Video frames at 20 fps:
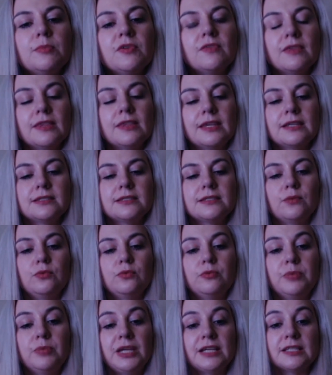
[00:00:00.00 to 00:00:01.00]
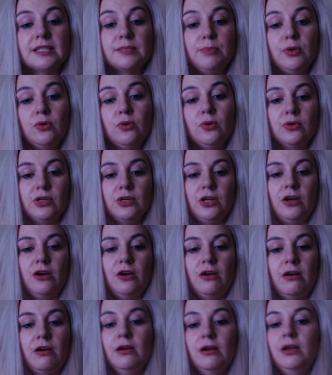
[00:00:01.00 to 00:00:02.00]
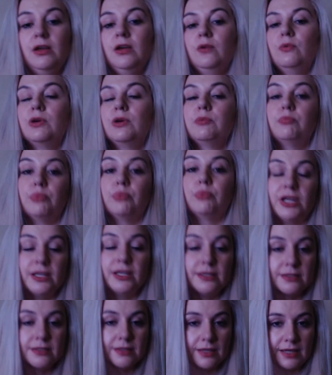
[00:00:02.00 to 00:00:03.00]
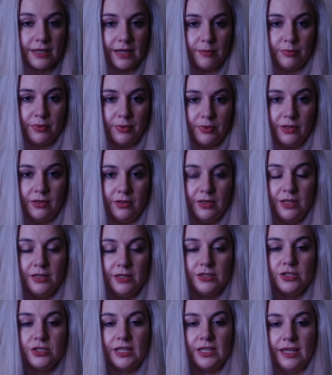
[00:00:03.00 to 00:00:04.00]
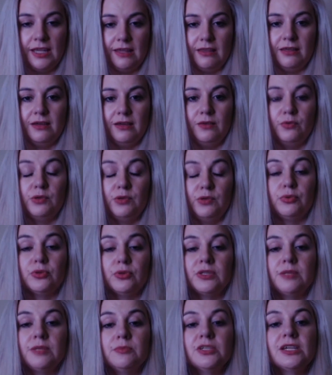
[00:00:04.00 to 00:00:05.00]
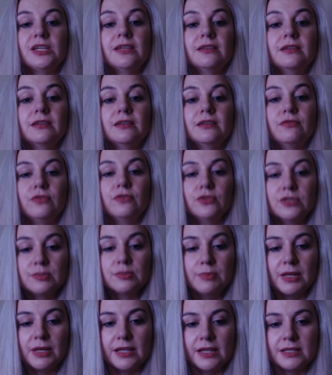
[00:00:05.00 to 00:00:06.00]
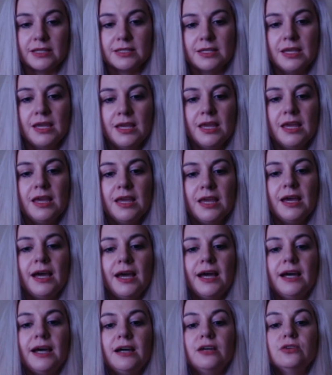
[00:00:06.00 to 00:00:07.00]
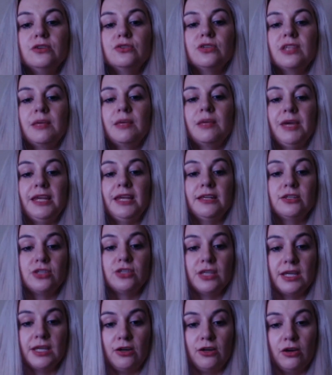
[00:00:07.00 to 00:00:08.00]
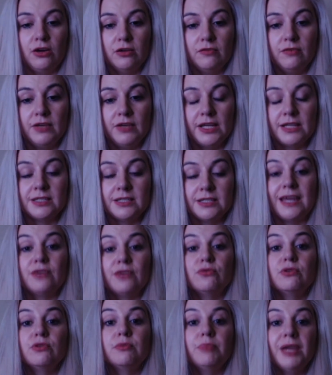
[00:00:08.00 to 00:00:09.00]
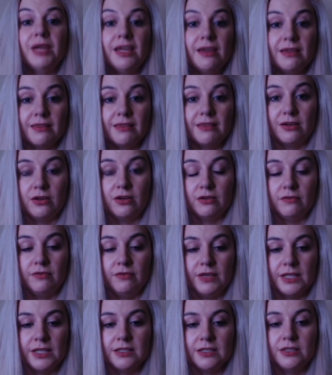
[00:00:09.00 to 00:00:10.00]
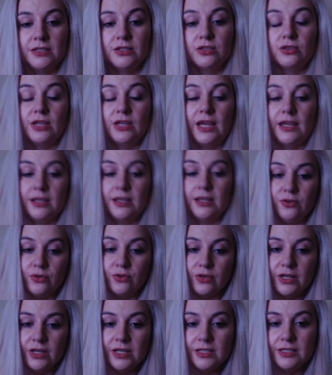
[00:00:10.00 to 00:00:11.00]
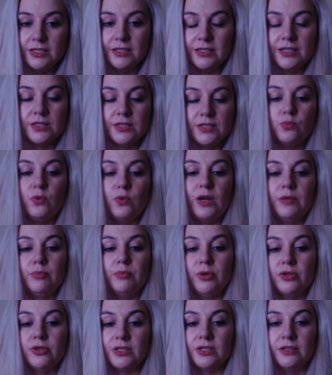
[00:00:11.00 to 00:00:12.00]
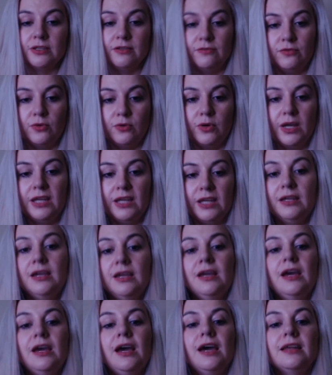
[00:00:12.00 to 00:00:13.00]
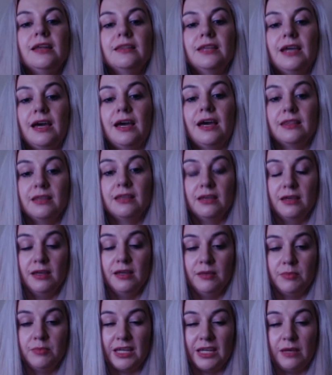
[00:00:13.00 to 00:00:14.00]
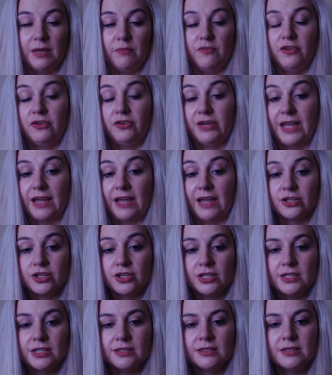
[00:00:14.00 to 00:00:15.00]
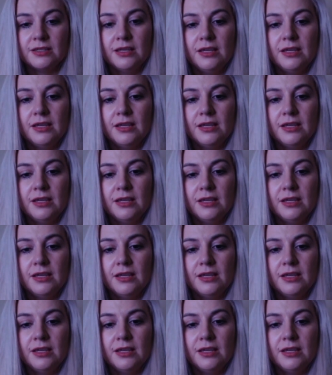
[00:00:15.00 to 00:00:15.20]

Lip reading: of the things that will be explored are what brings the couple together, what brought them together in the first place. How do they manage their conflict and repair the conflict? Do they ignore it? Does one person avoid and the other become very anxious?